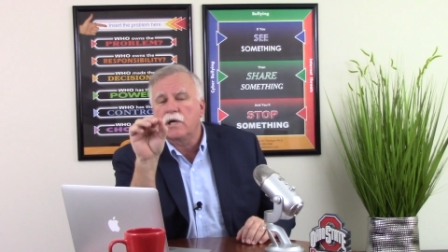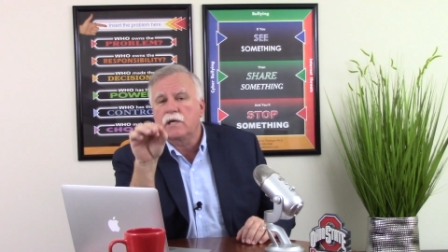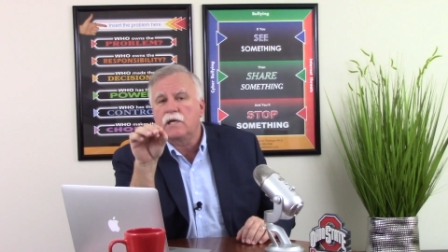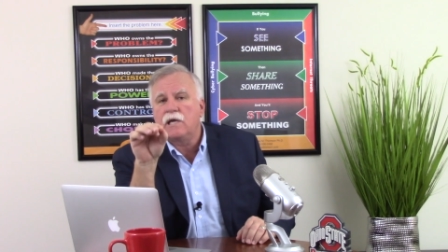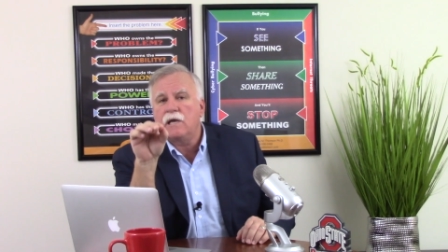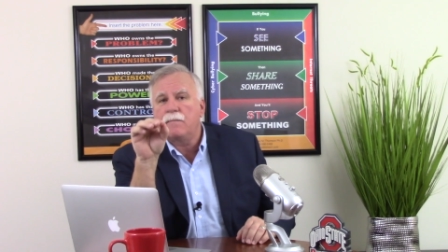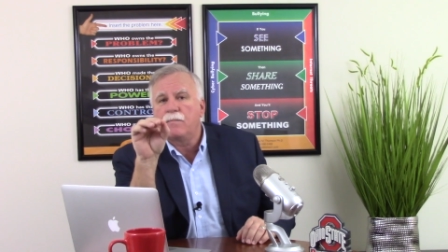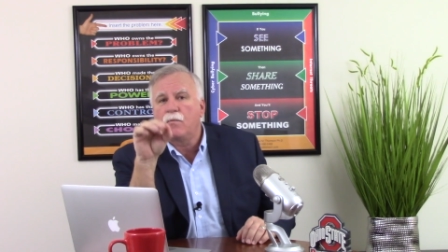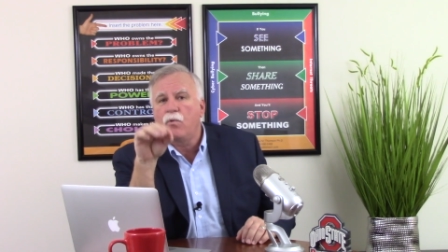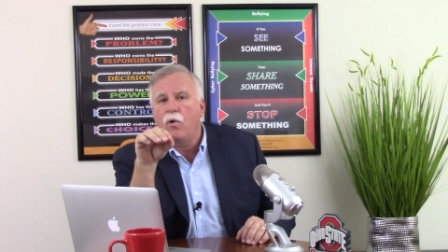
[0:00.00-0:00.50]

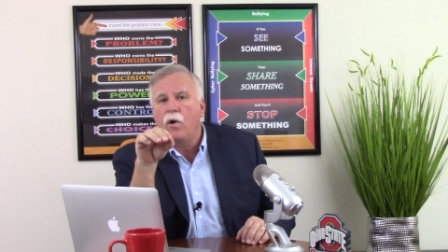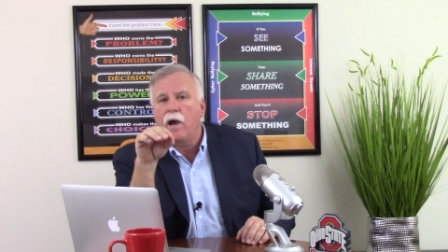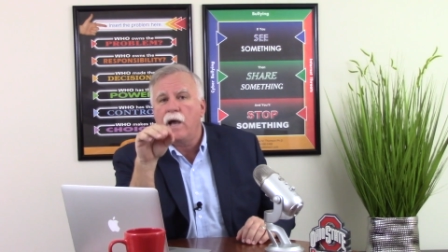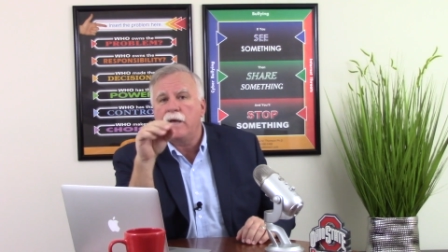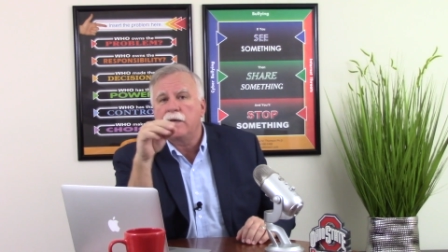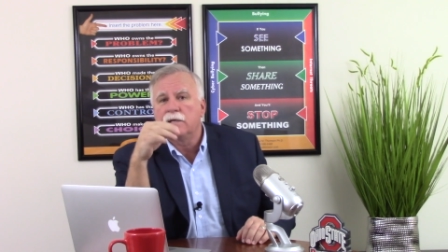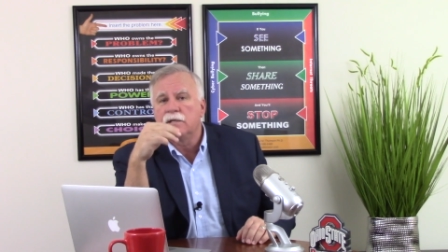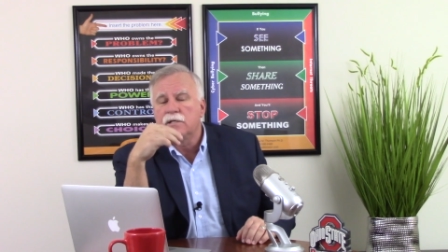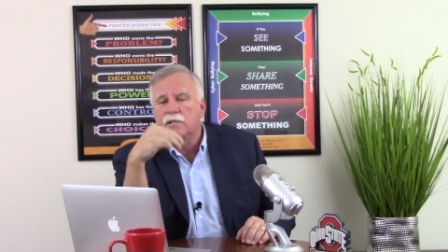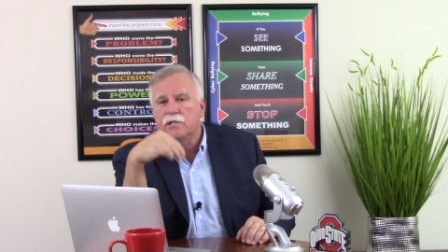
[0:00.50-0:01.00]
keep
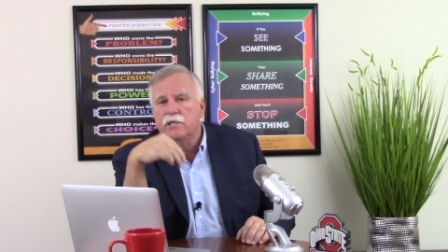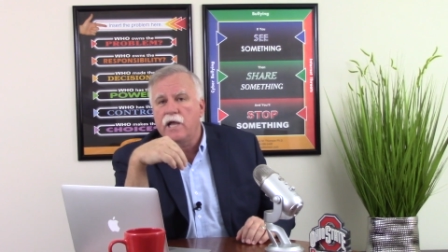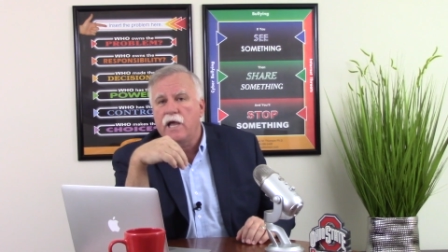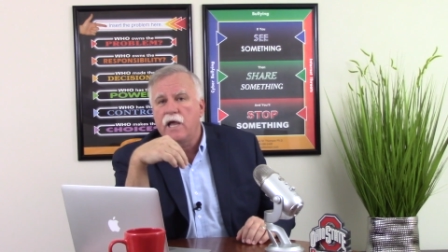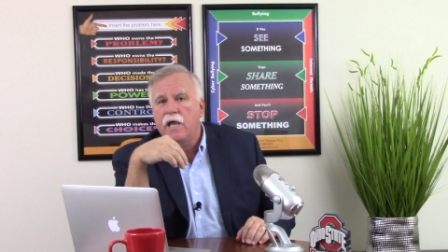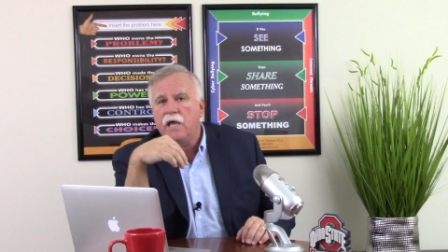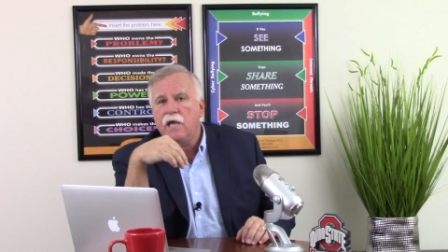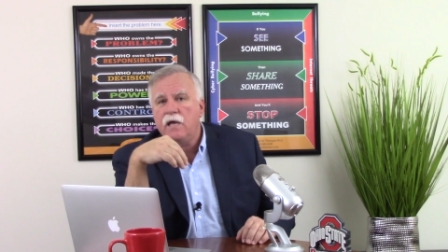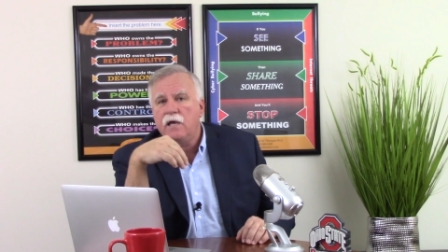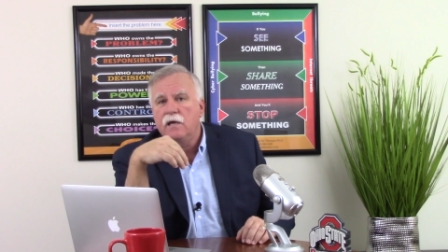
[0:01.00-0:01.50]
quiet and
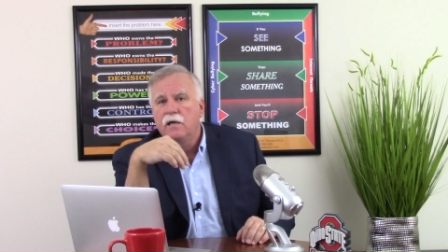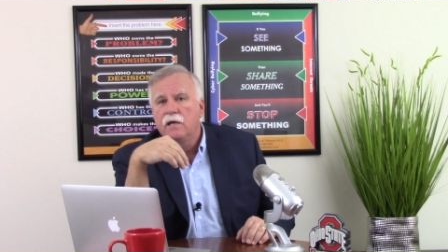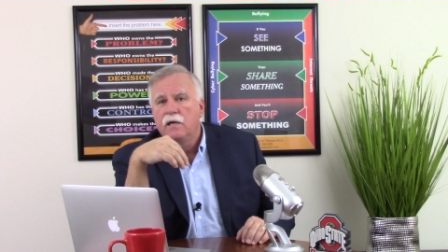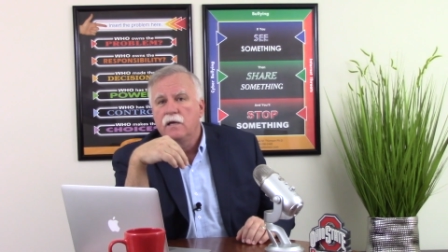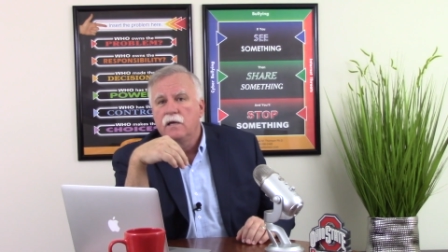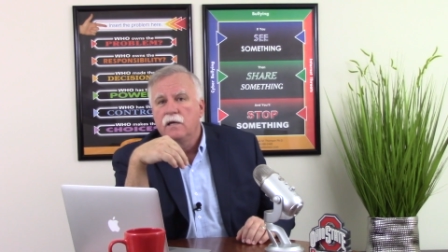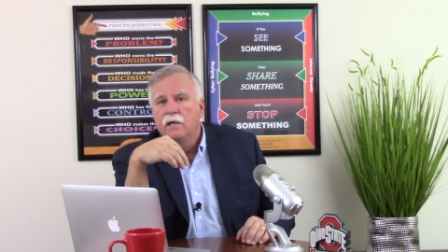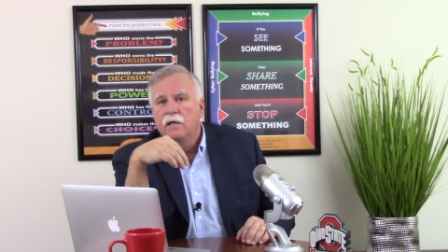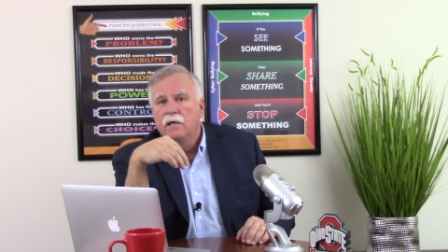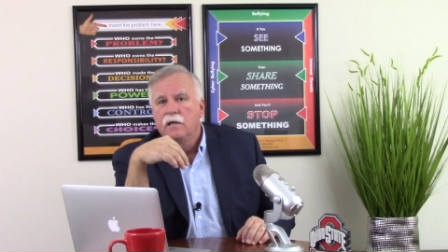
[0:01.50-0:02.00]
stay,
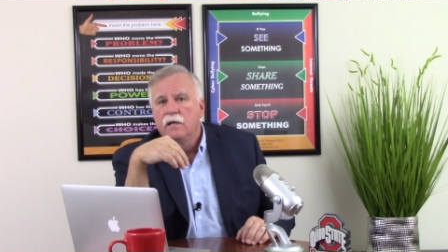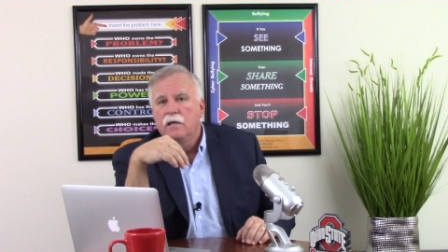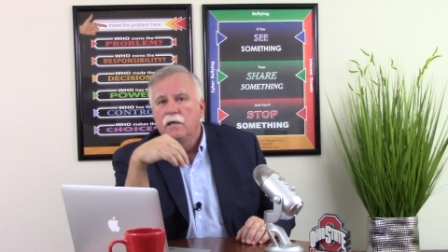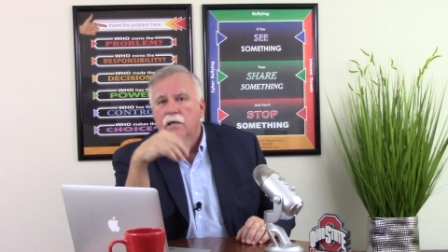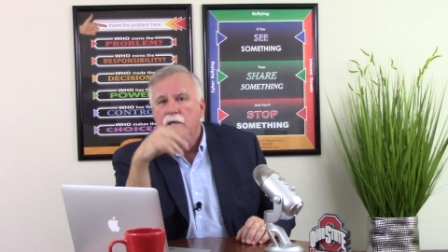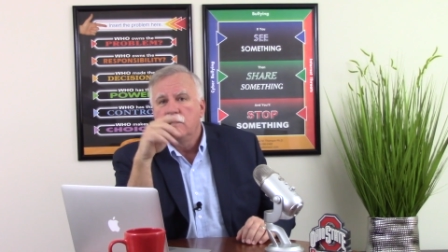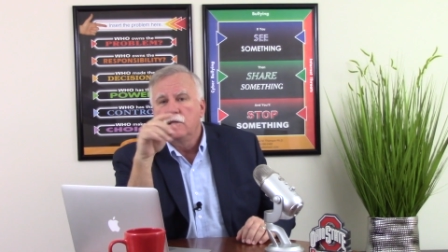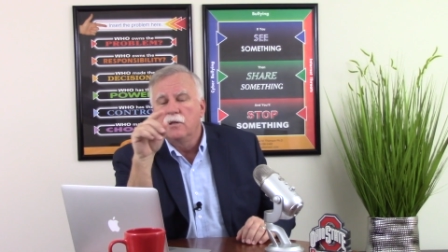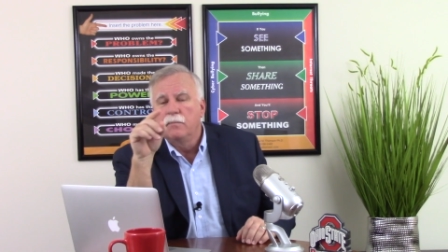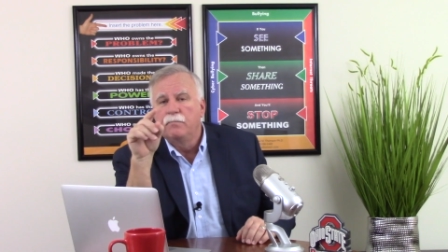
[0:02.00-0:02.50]

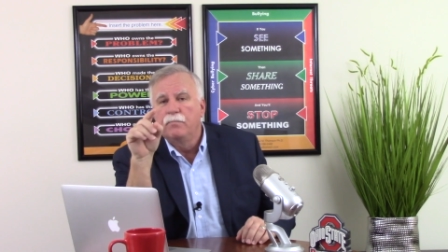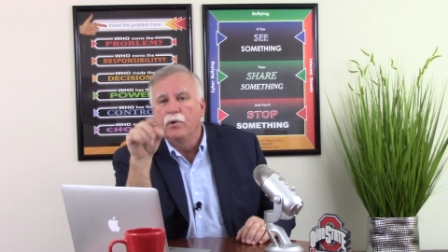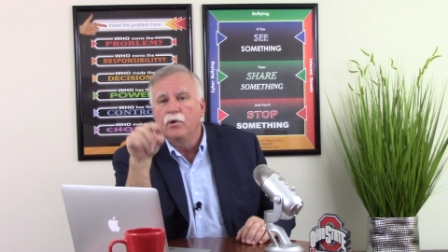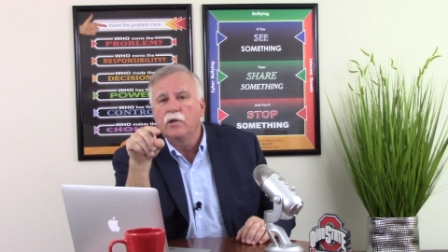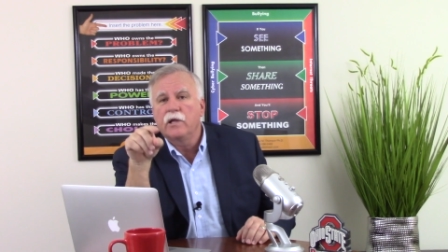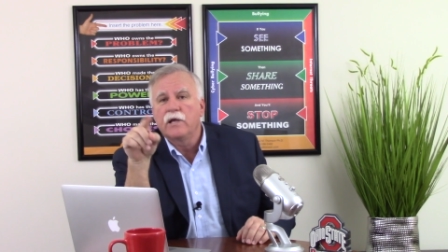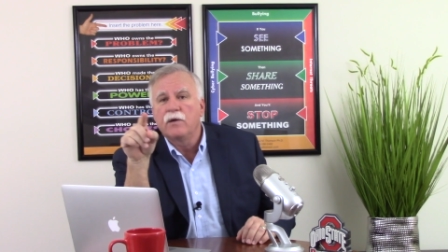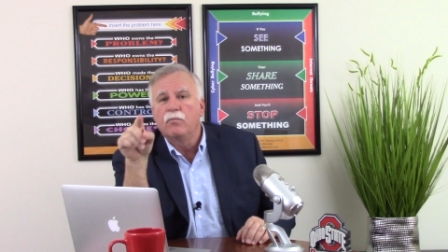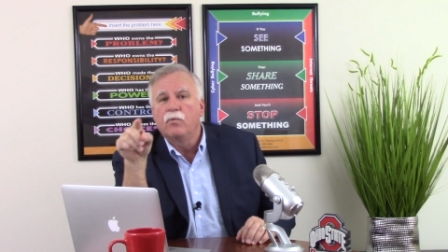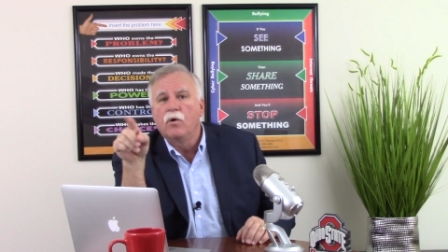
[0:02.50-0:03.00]
the
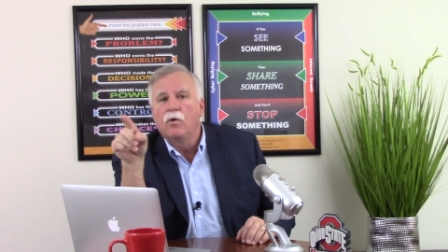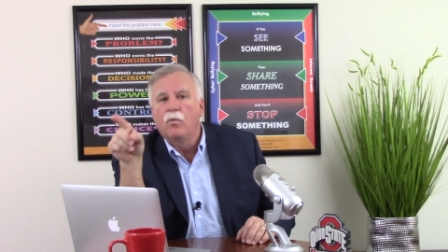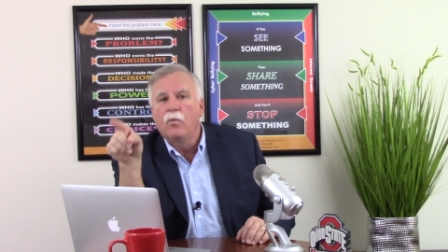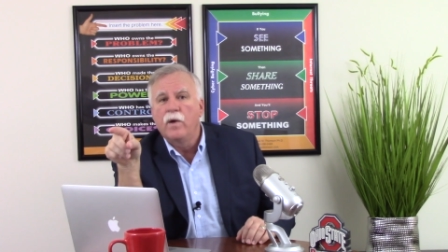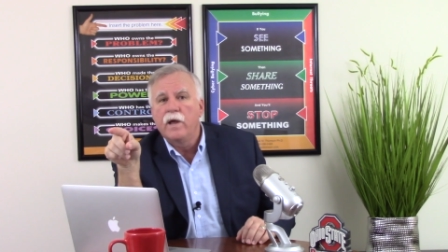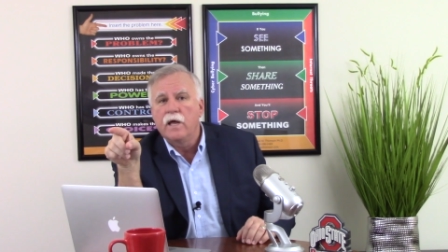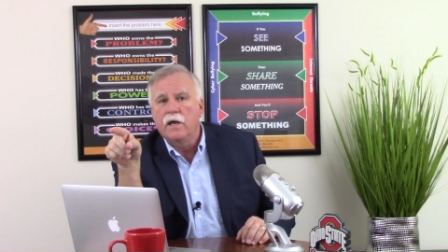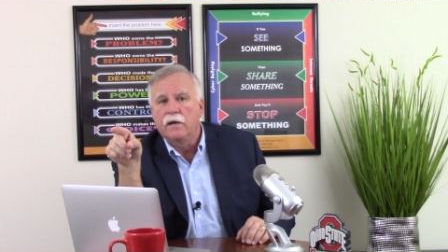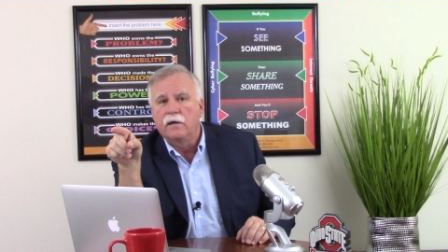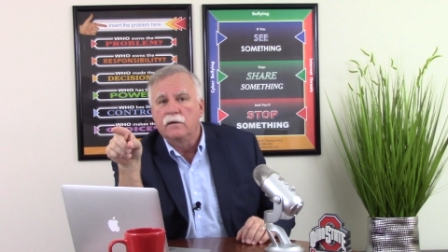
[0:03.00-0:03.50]
bully will
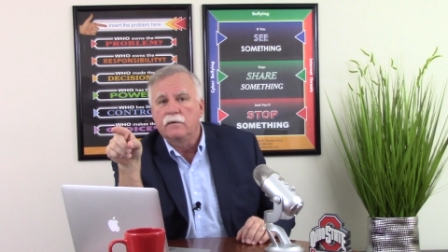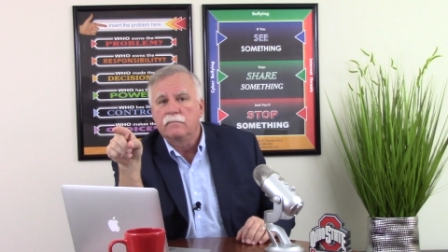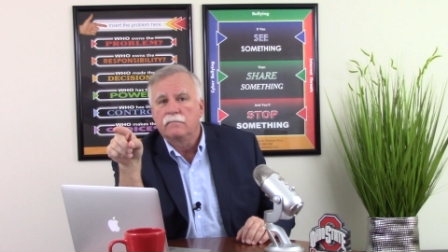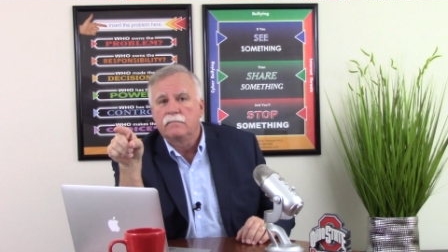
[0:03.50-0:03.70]
win.